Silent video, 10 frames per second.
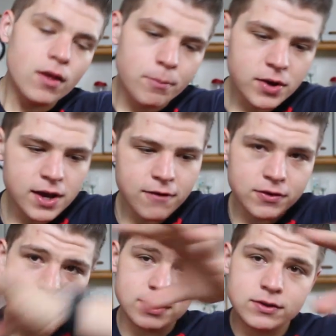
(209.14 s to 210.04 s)
bring
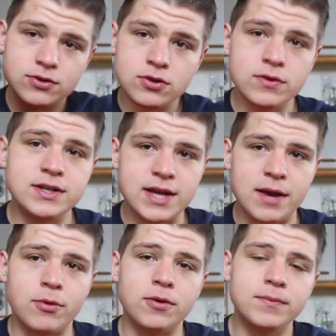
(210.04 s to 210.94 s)
everything to the
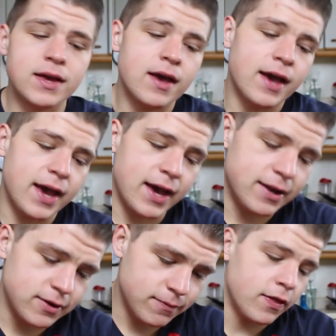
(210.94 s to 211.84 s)
table,
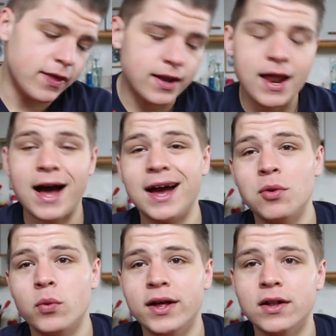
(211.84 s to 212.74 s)
and then I
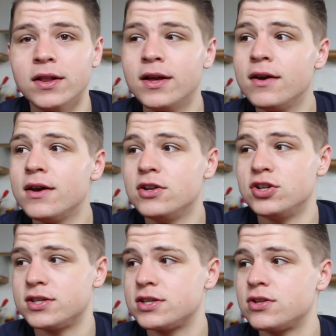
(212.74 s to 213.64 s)
will
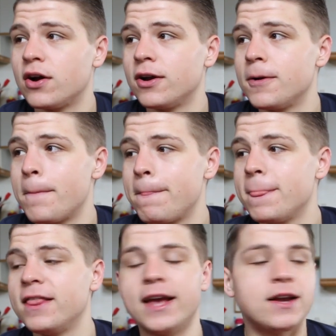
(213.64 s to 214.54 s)
just start
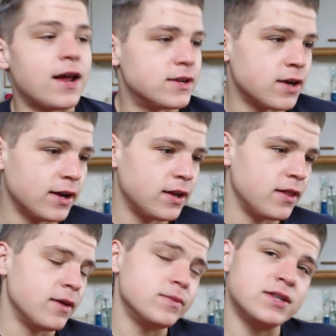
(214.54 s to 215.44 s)
like kind of talking to
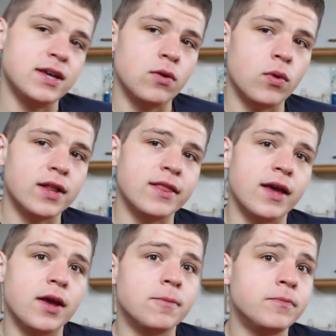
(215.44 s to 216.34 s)
them, seeing what
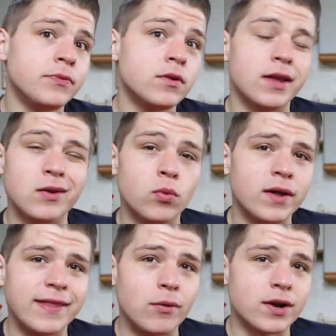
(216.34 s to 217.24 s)
they like,
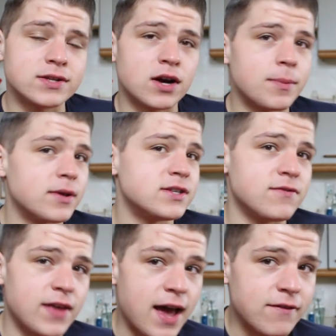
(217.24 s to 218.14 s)
what they want to talk about, see
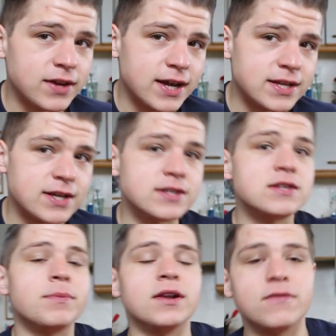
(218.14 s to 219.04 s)
if they have any
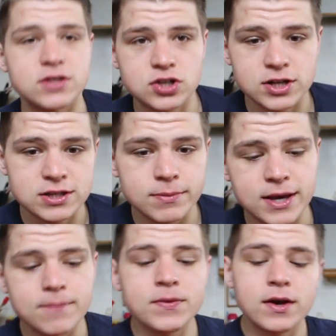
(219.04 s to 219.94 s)
ideas. But if it's just
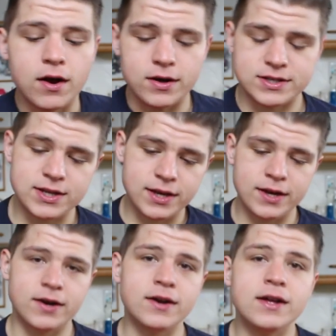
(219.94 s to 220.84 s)
me, I'll sit
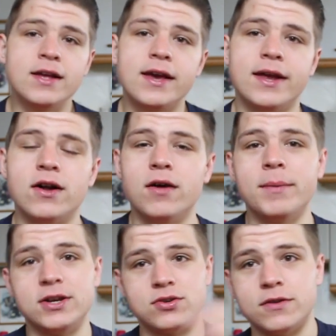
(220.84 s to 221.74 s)
here and I'll
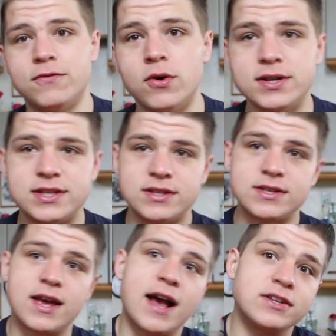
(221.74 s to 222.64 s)
make sure the focus
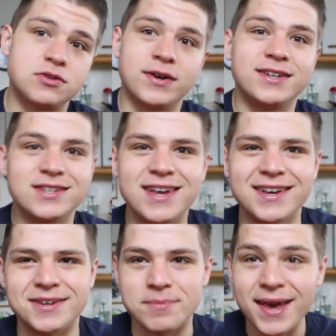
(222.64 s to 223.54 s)
is as correct as
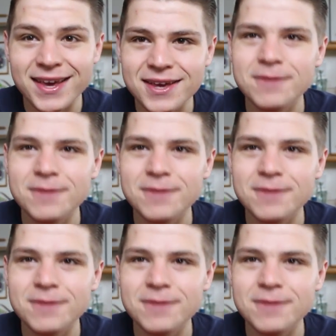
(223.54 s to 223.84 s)
I can make